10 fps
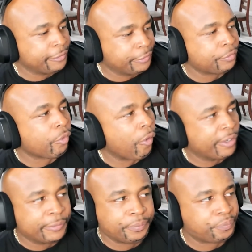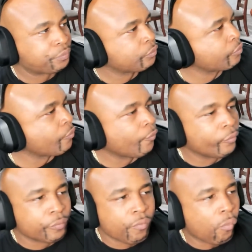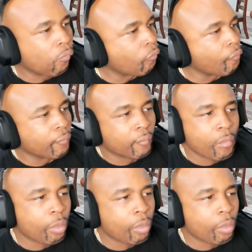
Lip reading: I'm gonna call you friend.